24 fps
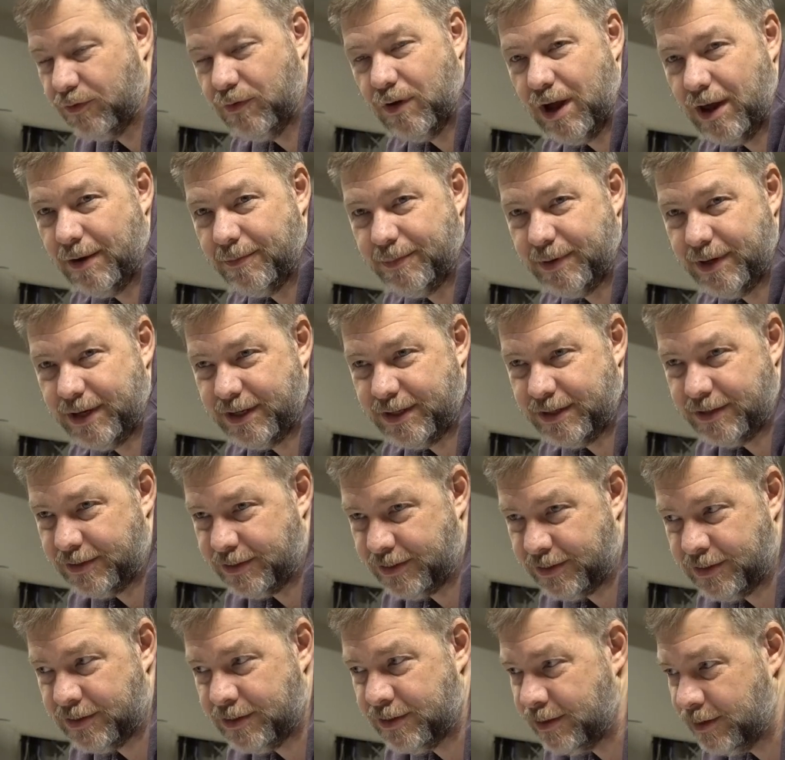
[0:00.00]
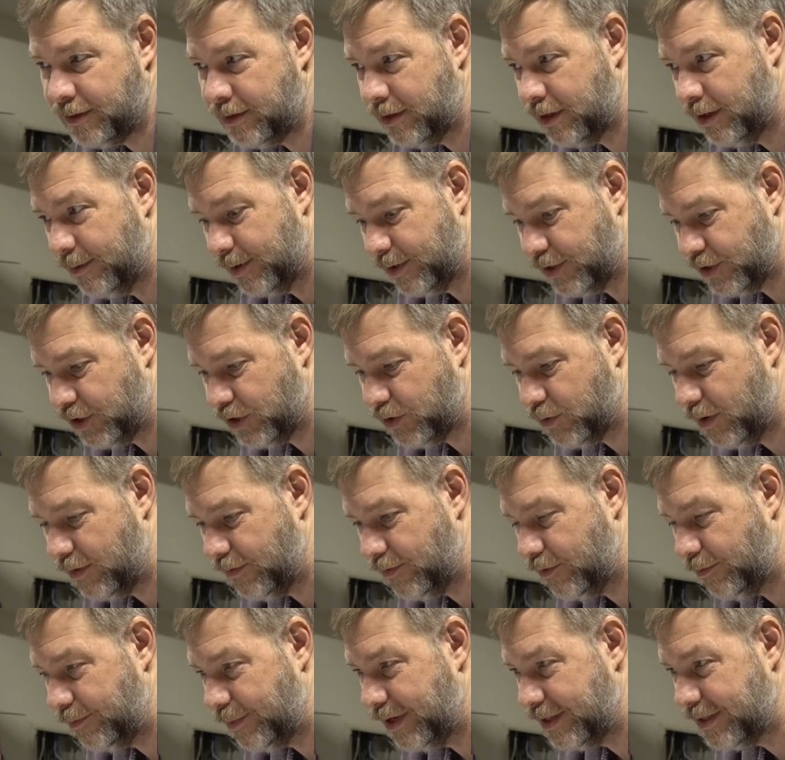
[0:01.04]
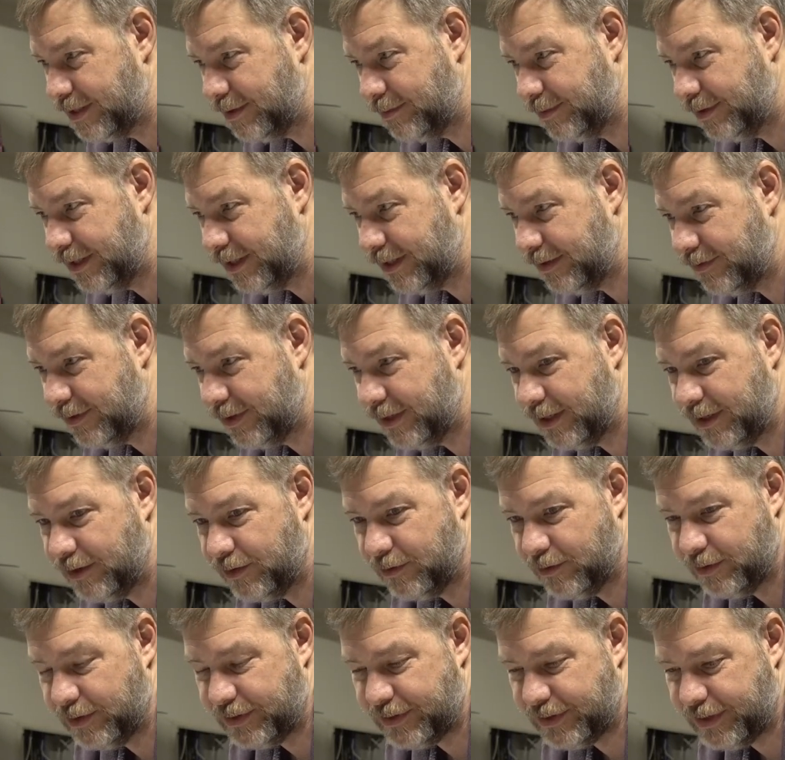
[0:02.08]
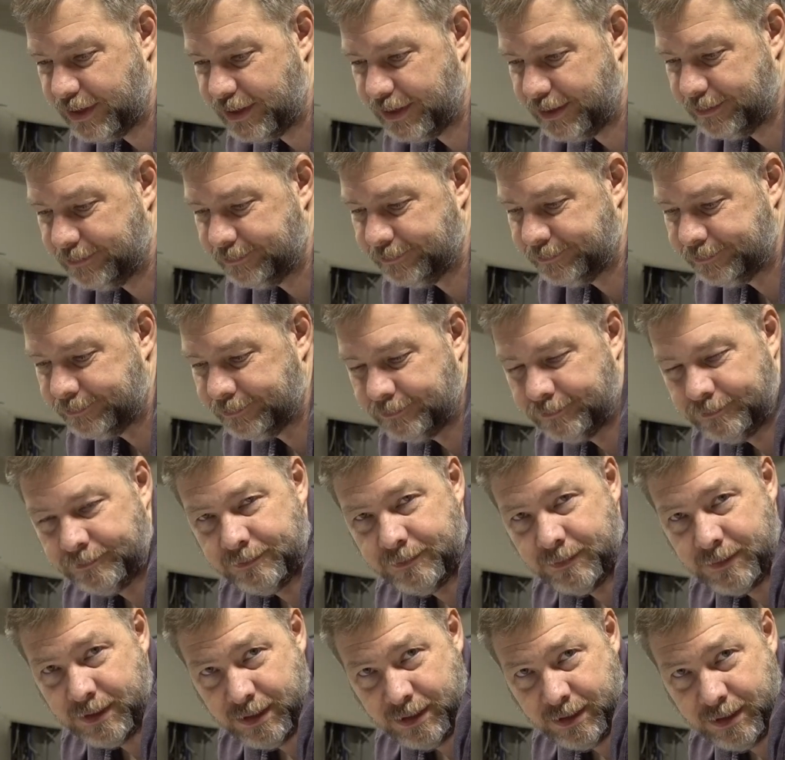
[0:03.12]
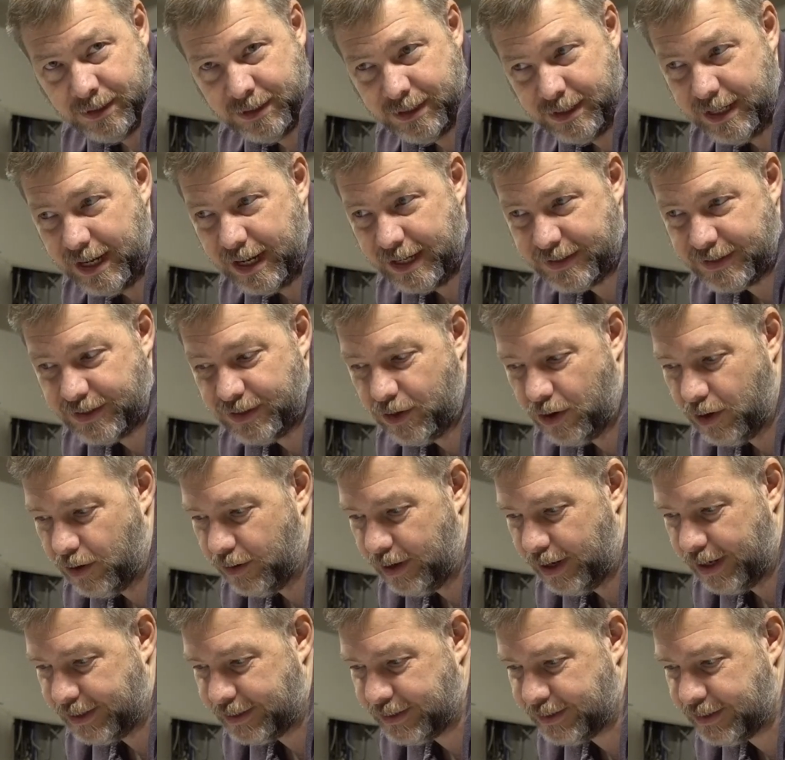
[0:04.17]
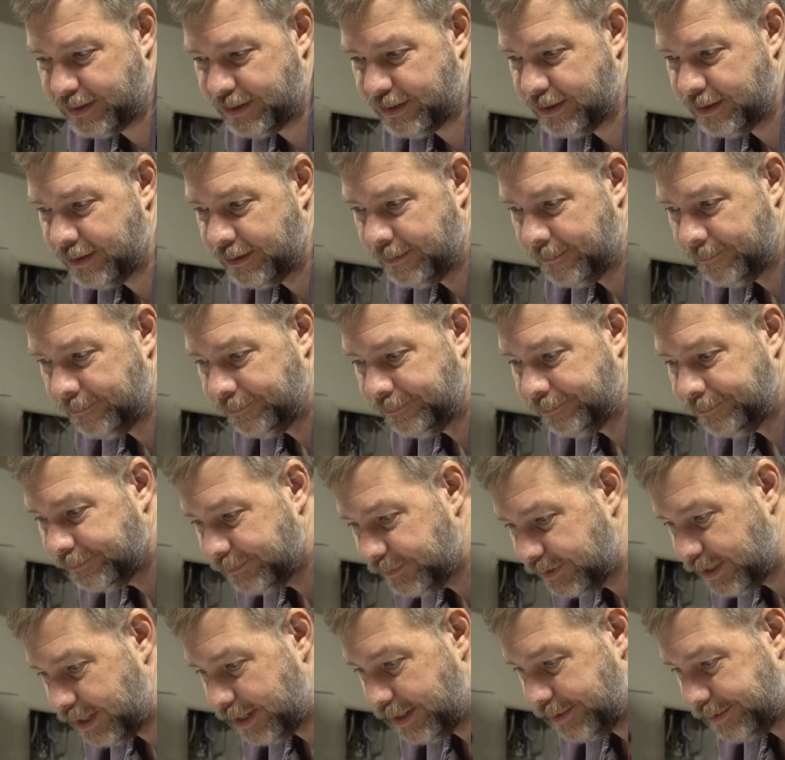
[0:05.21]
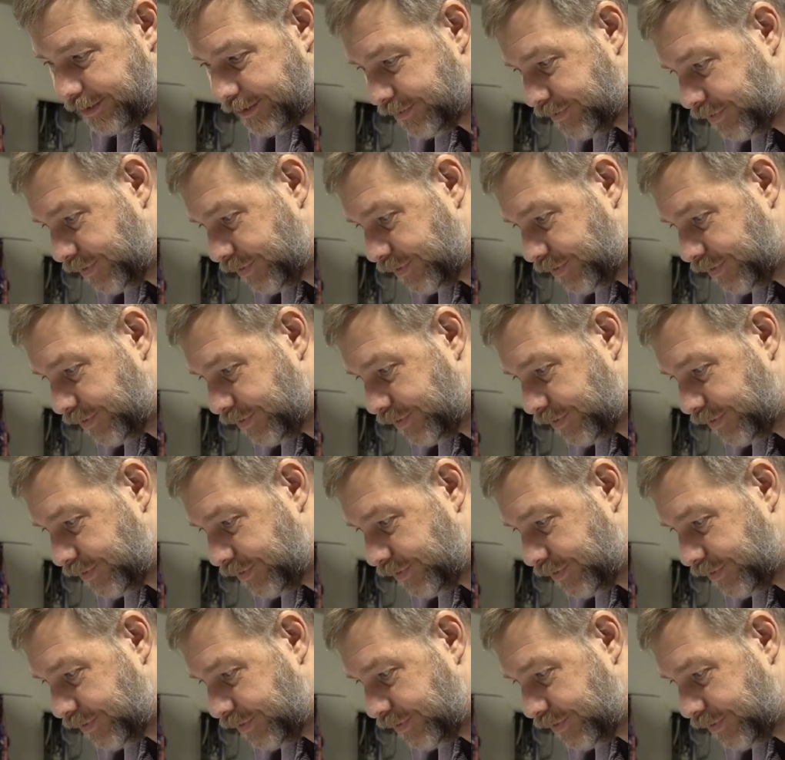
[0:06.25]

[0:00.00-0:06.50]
ground pins, a bunch of 12 volt pins I believe, and then there was TX and RX data.